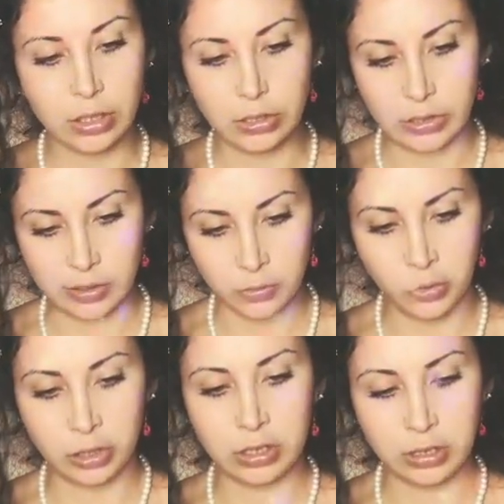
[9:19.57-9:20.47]
this doesn't
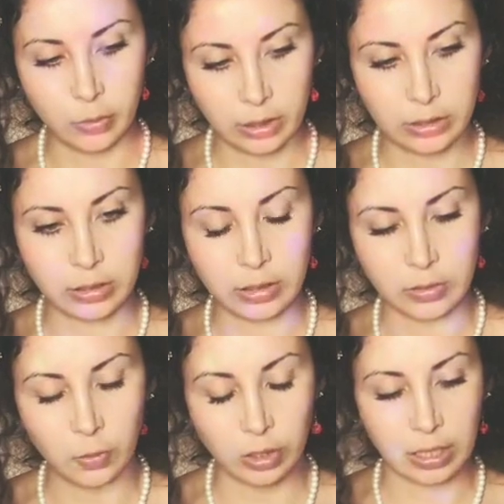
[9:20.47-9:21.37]
work, this works, this
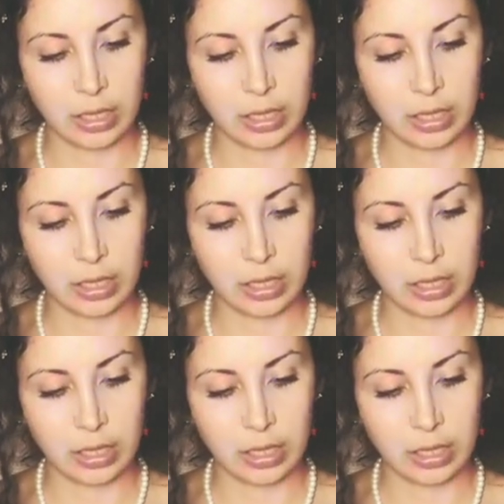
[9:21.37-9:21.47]
doesn't work,